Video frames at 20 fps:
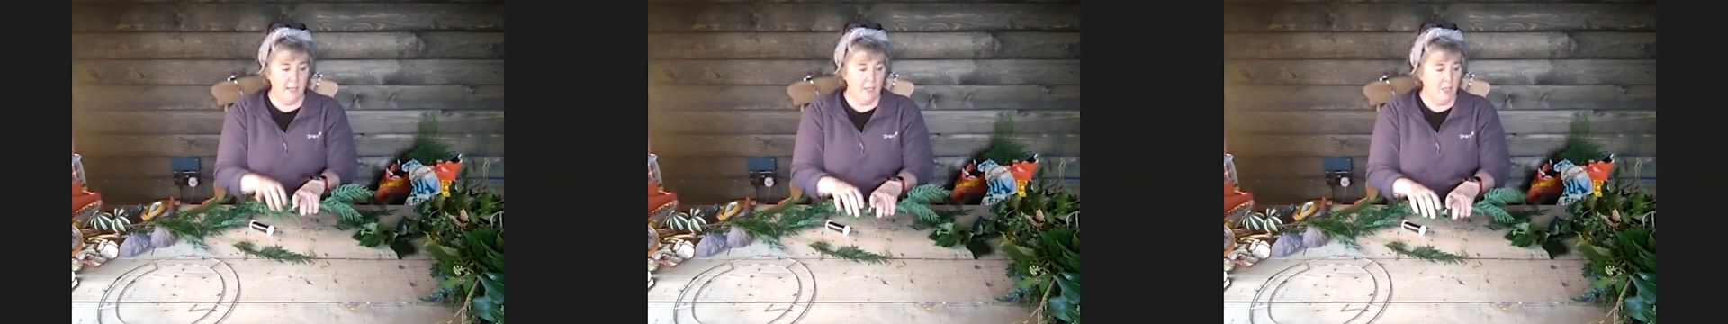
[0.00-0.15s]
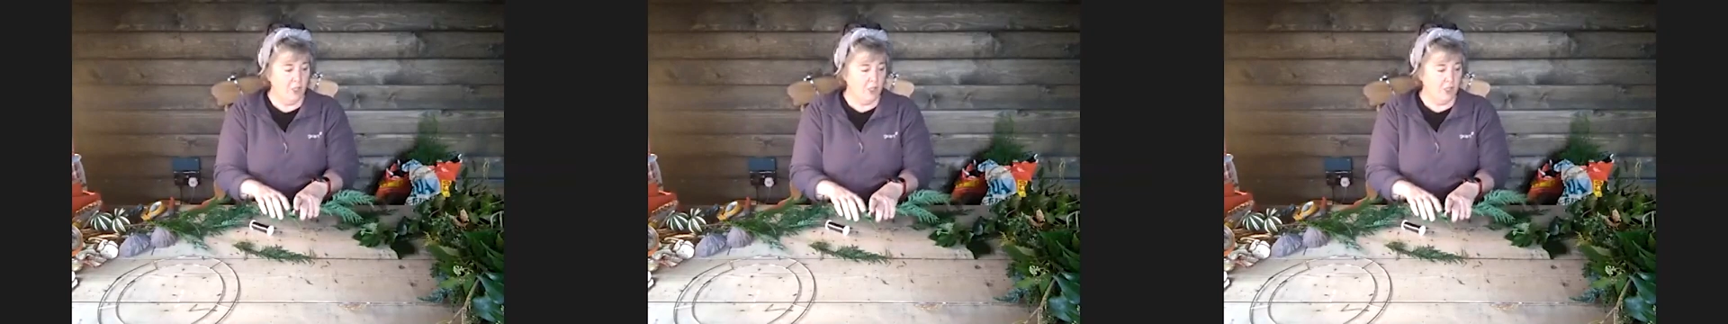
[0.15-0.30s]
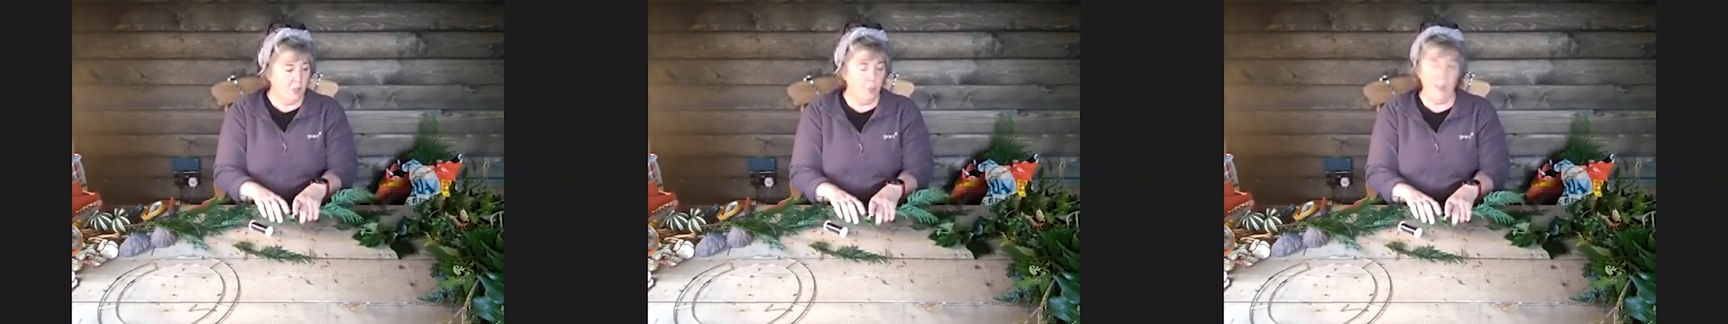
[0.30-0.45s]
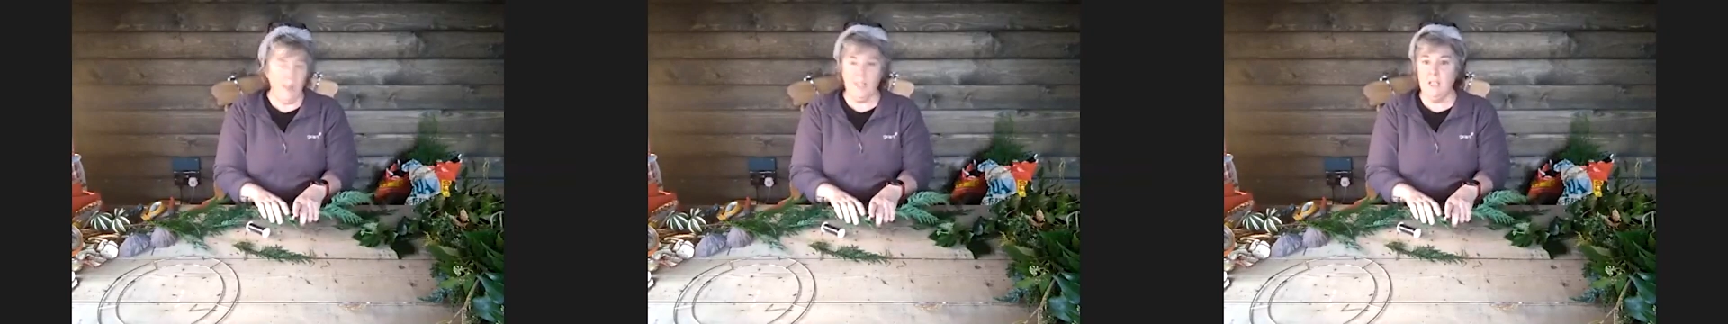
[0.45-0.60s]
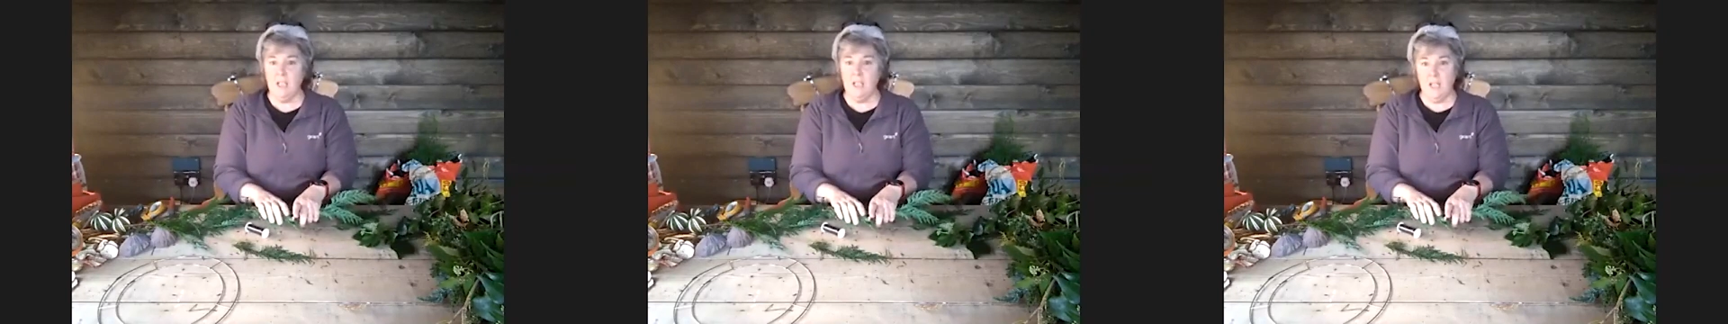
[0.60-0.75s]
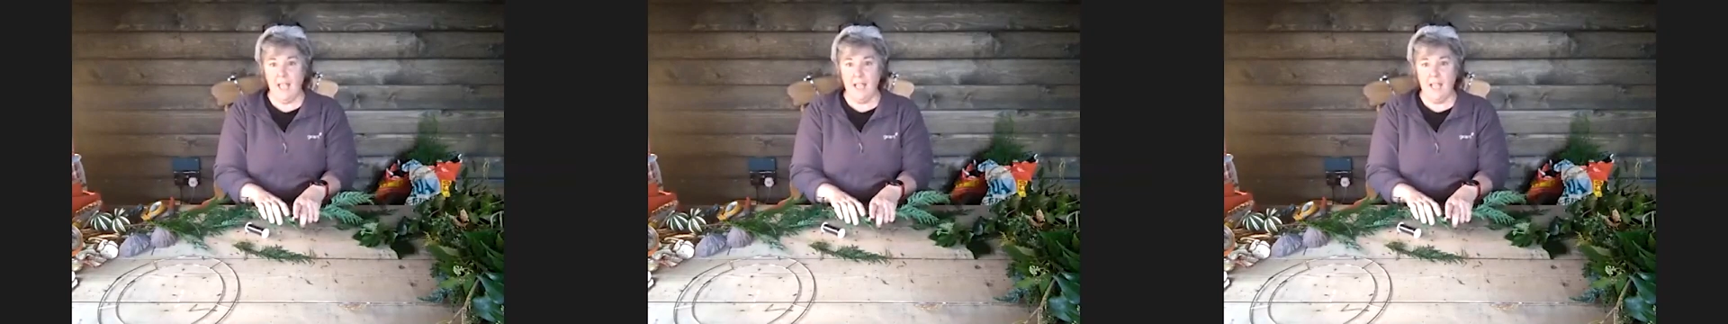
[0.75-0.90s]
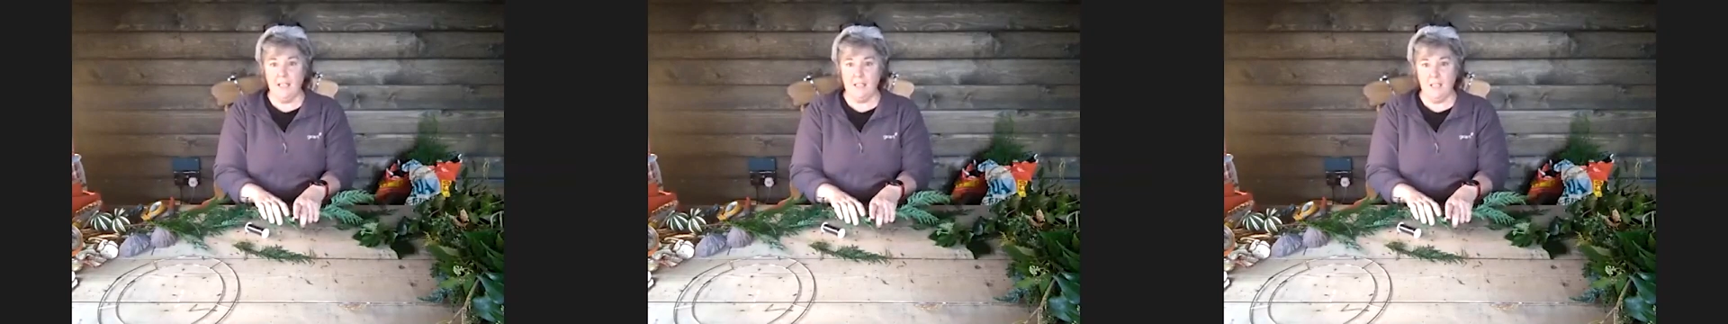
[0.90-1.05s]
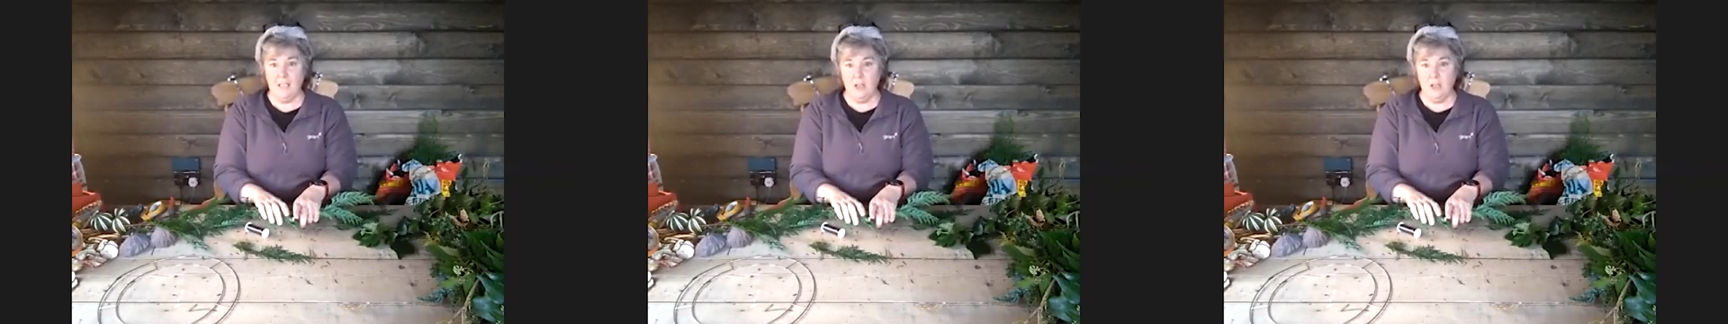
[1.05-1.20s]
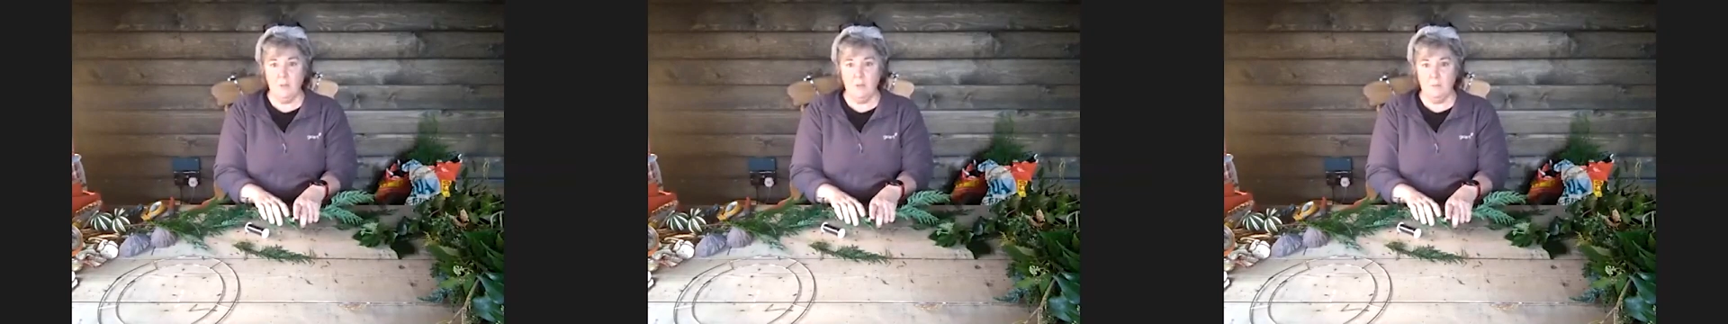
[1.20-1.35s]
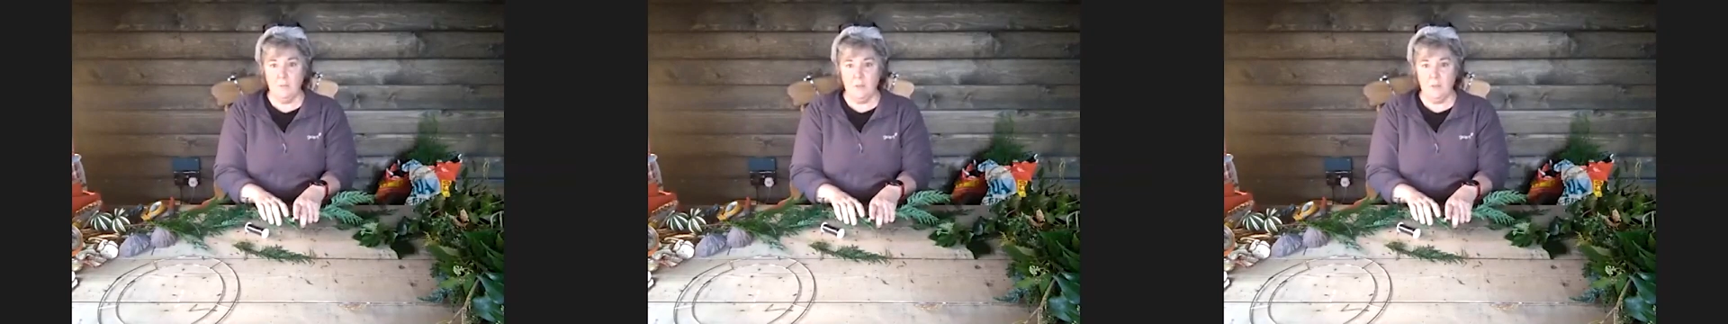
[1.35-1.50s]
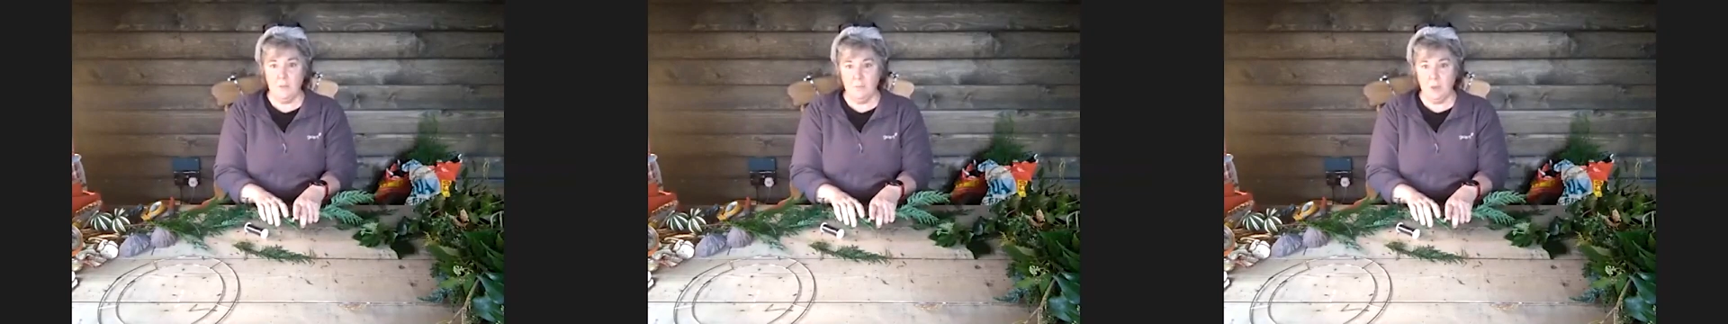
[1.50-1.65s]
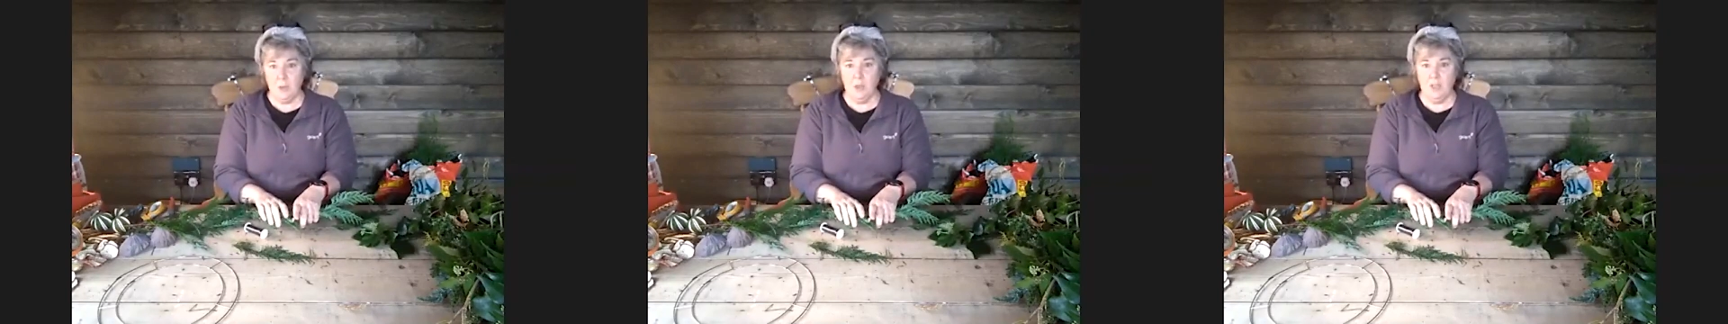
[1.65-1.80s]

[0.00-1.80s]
So when you get to come to put